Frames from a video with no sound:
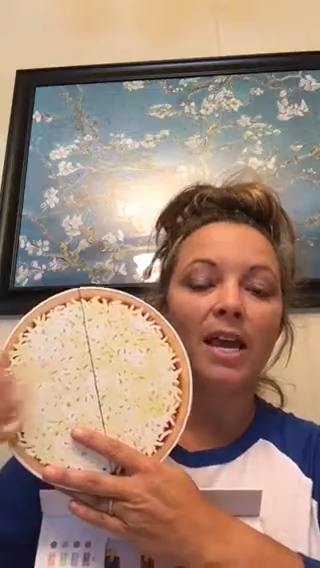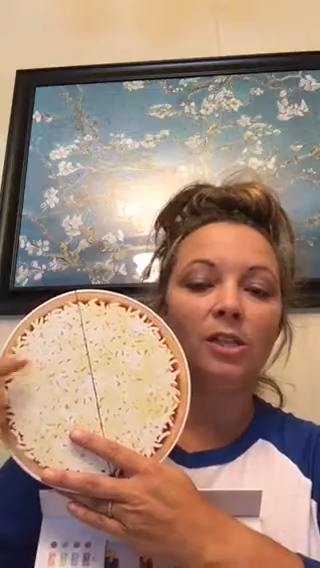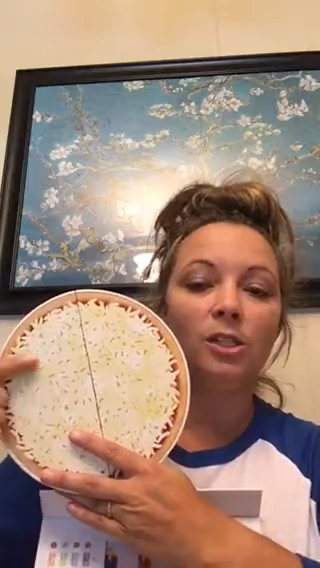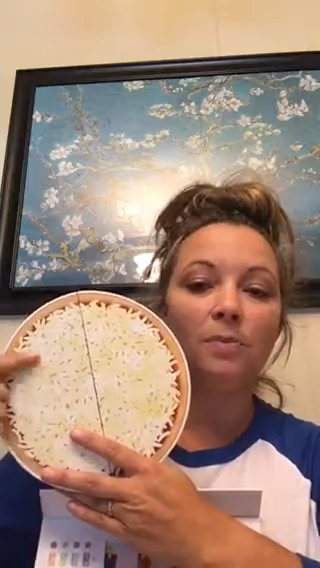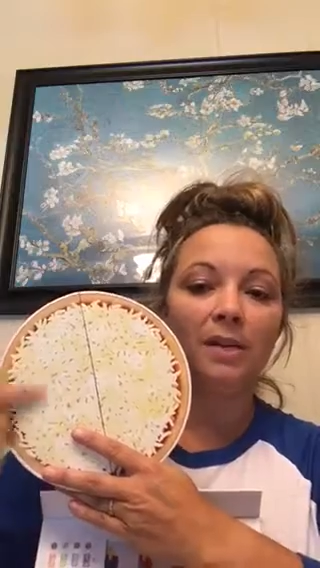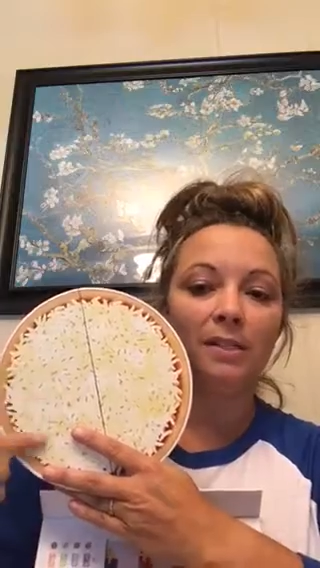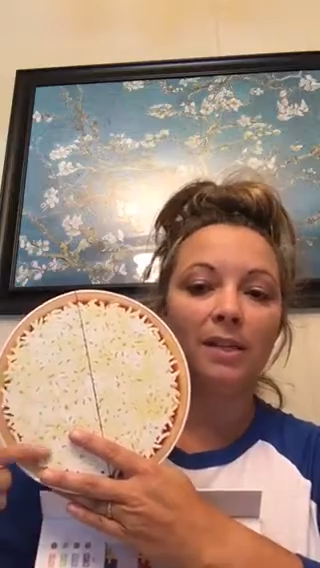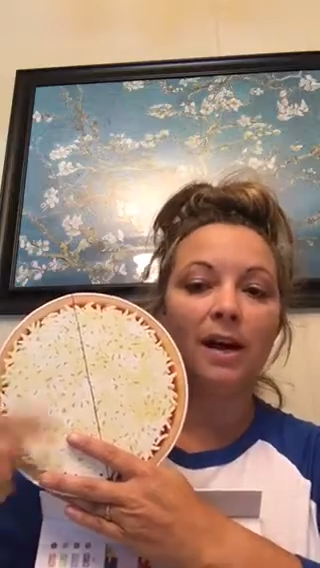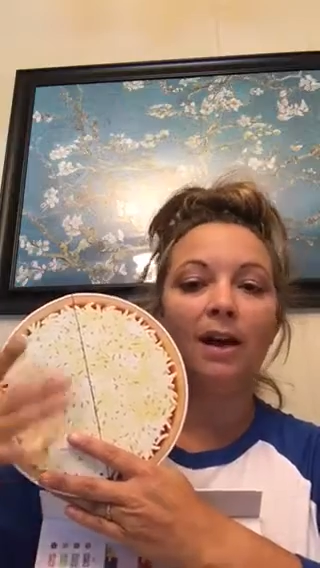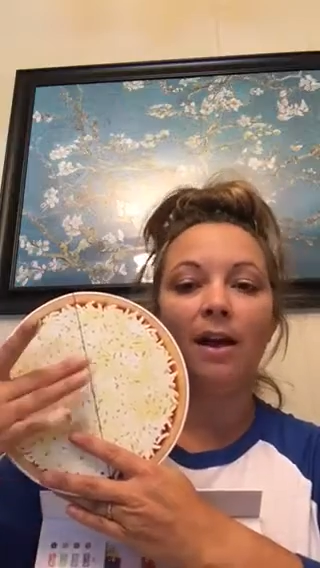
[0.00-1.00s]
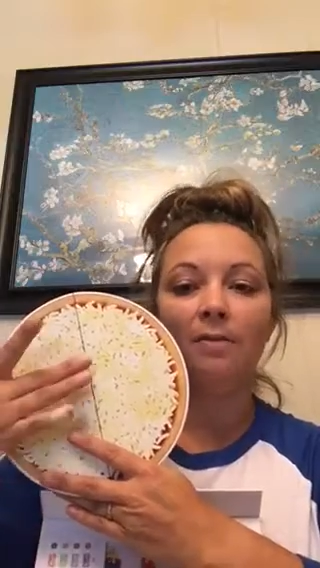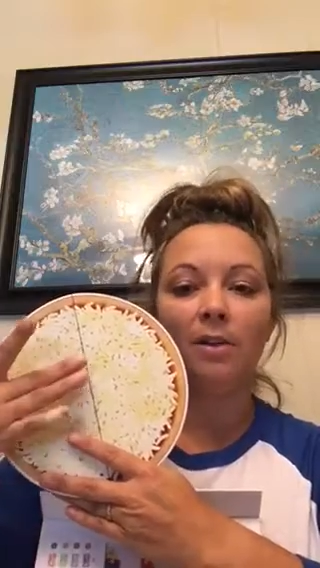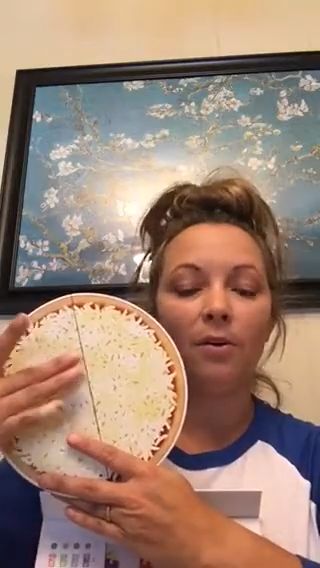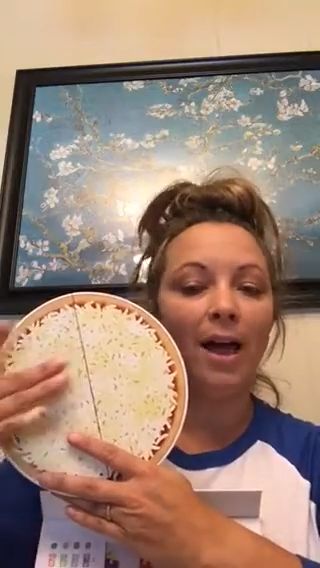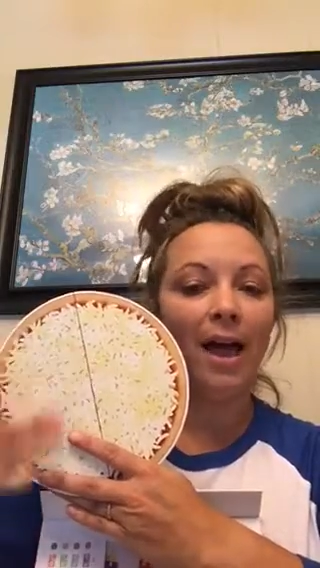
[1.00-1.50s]
It just depends,
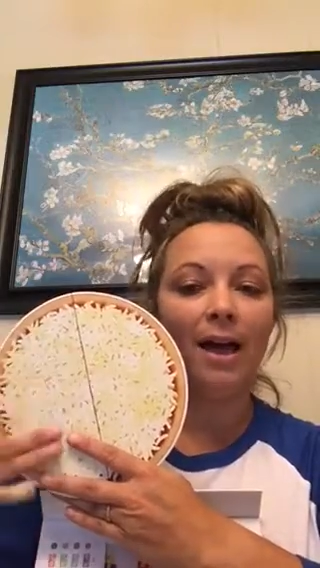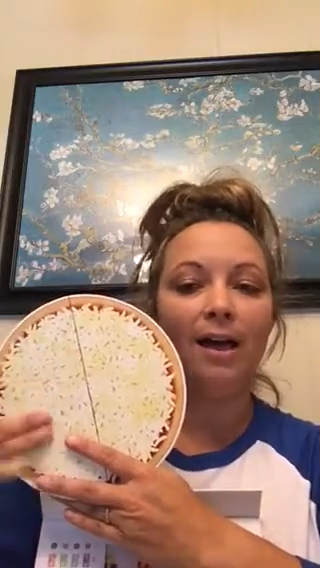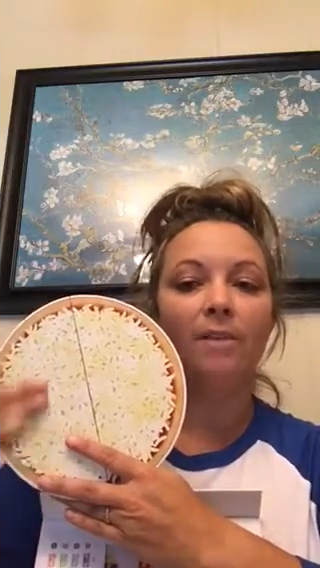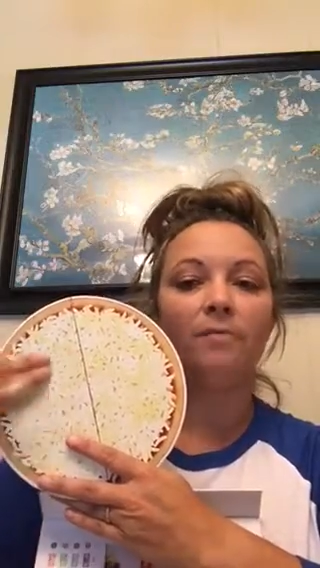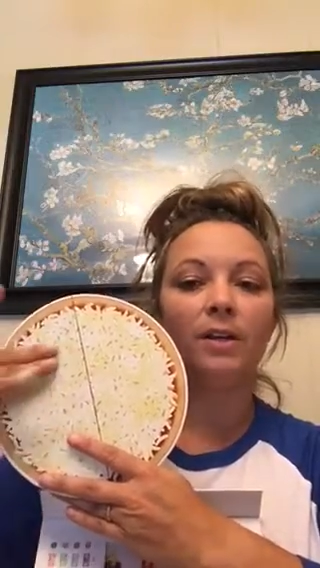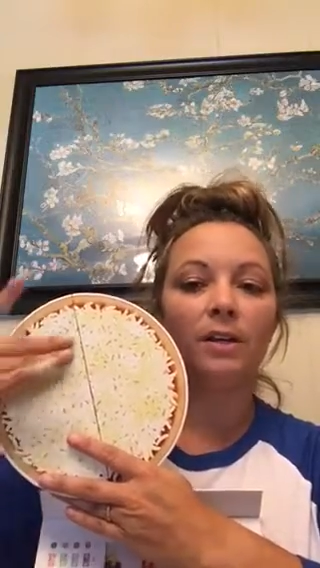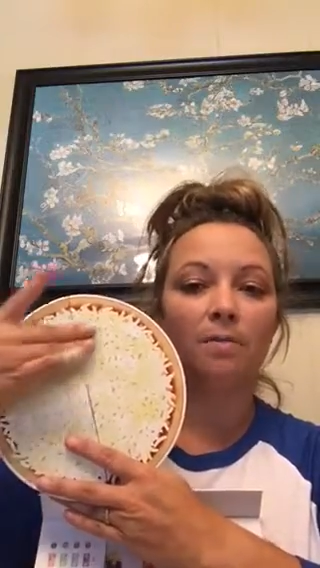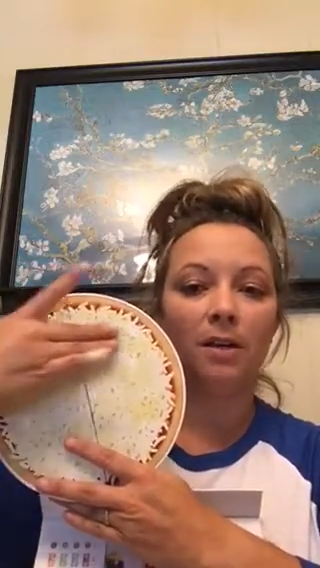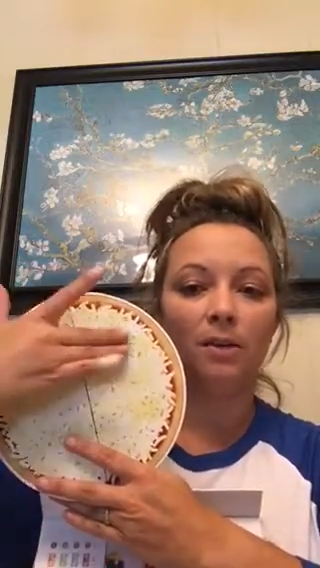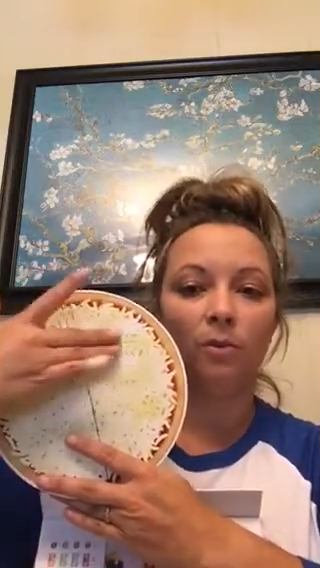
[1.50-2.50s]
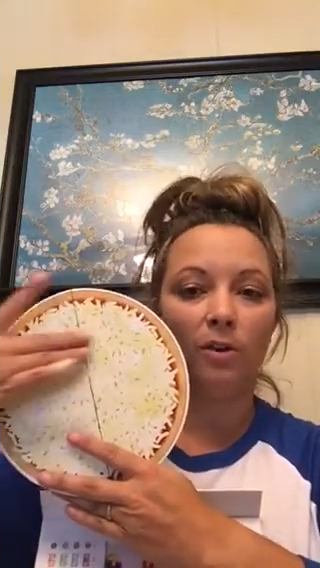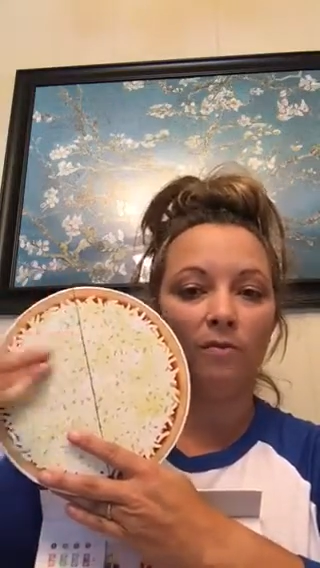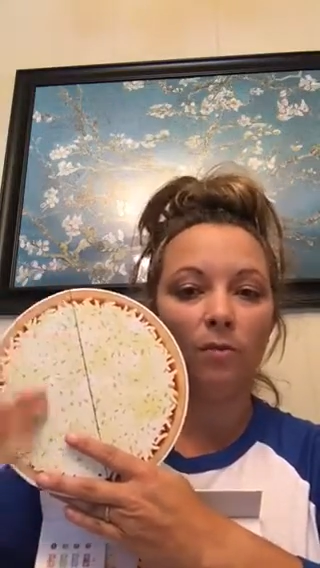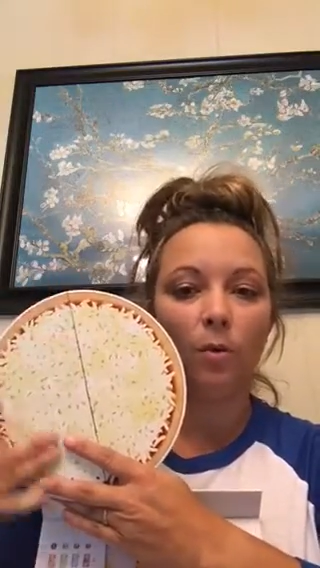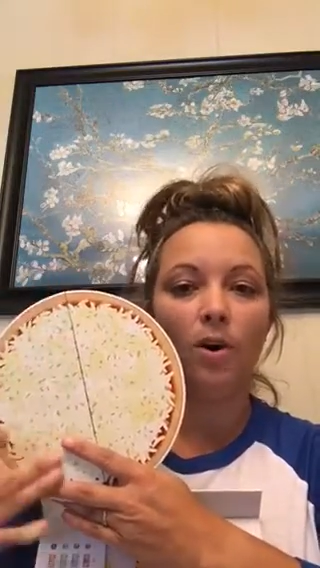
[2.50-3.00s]
half, and it can be
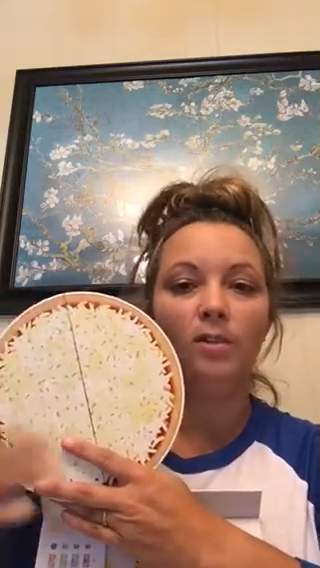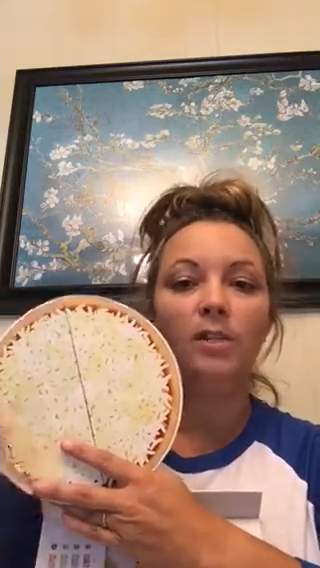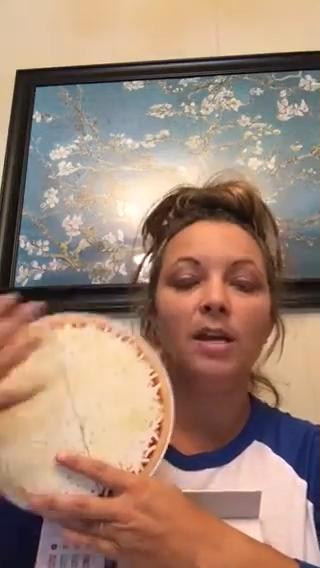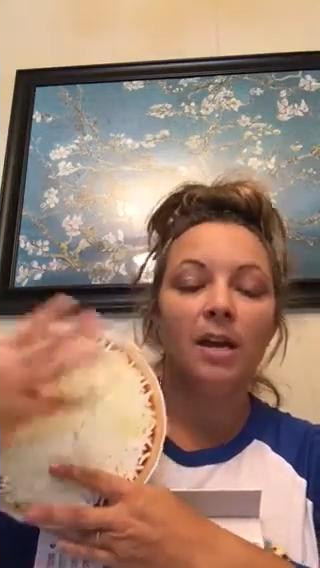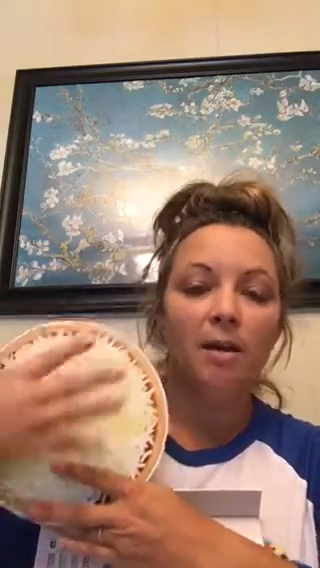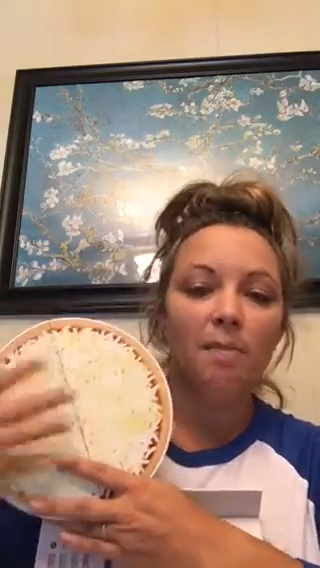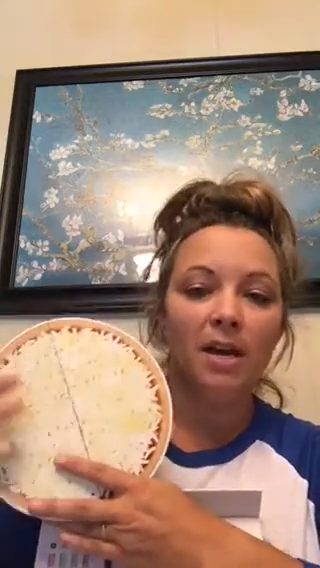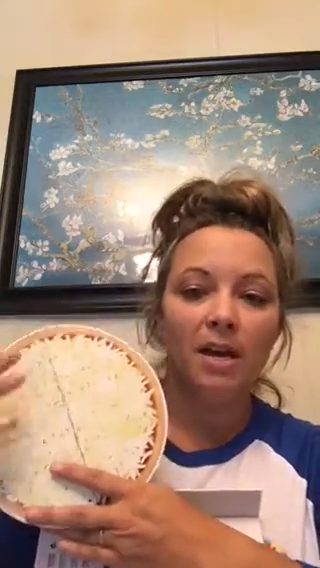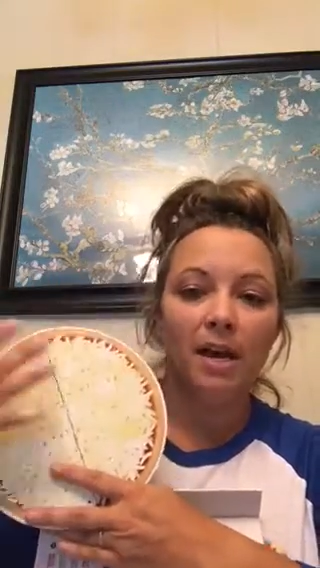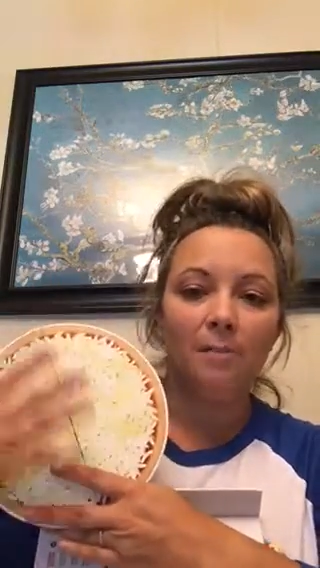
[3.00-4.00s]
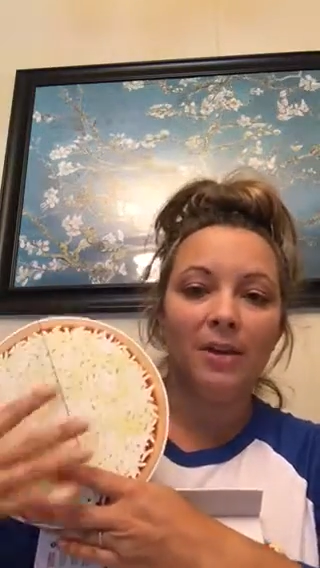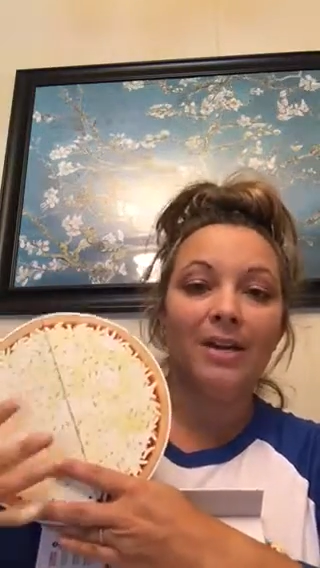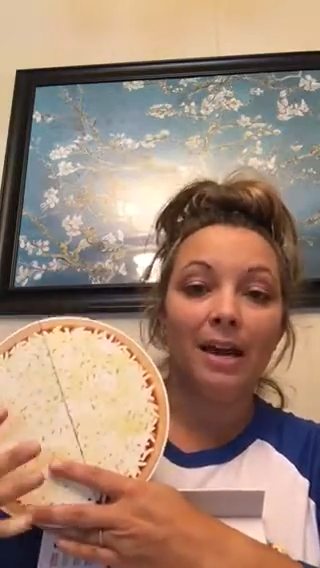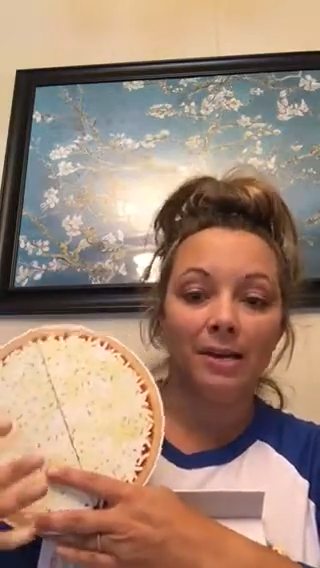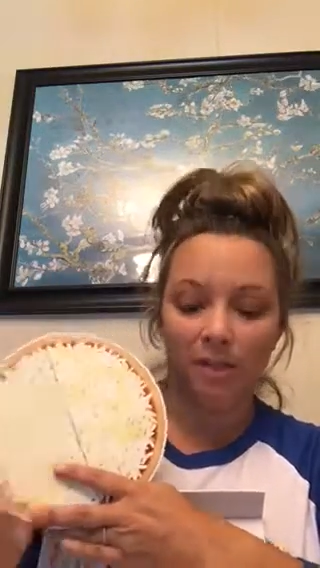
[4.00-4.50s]
3/4, but
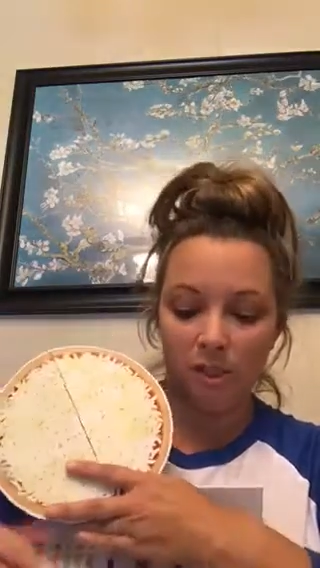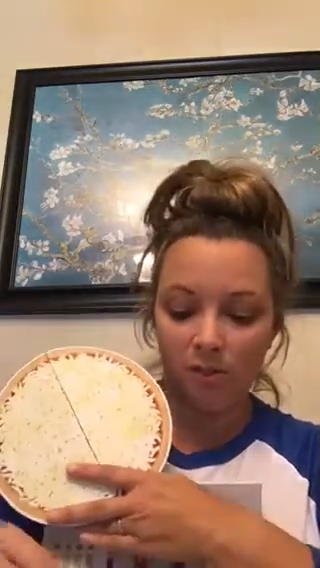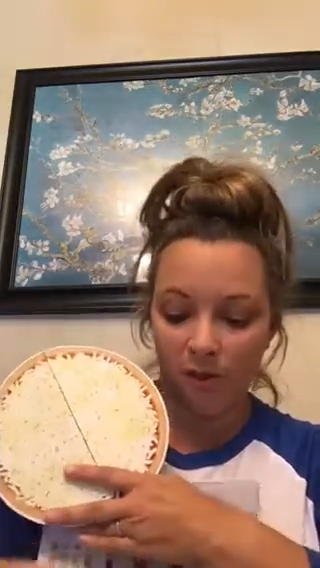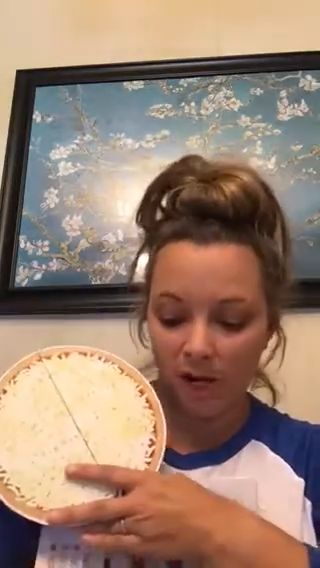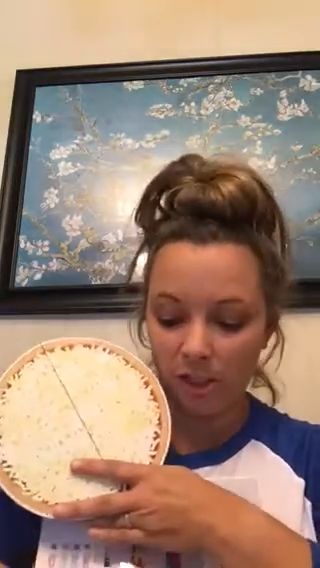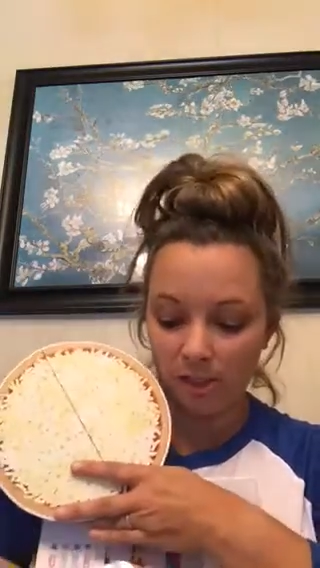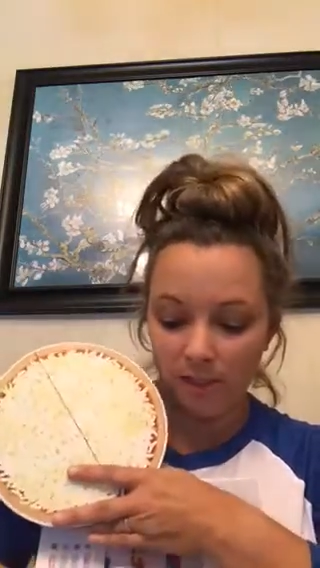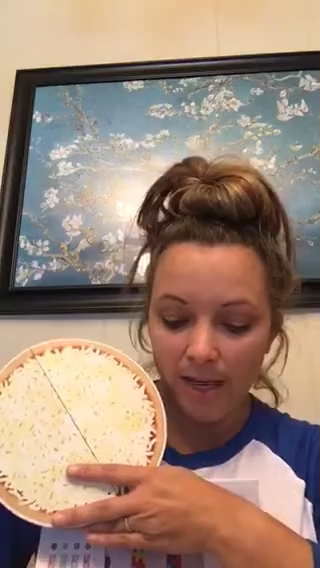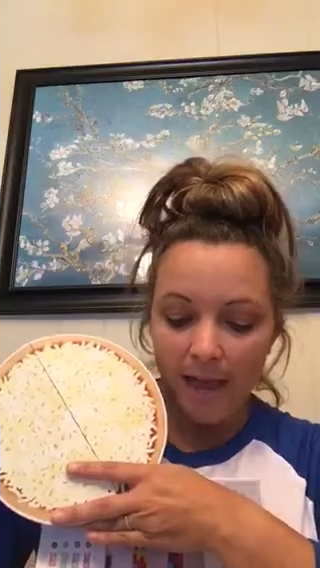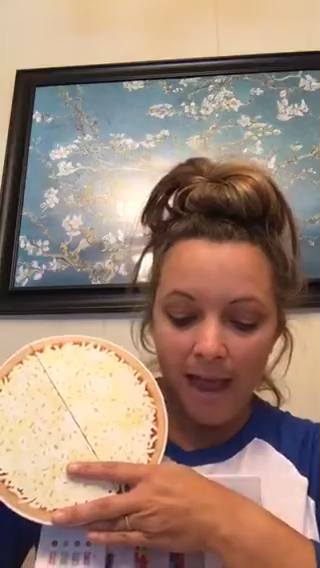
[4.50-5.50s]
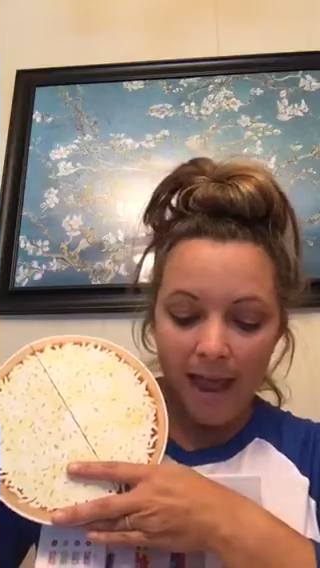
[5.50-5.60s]
it kind of teaches fractions.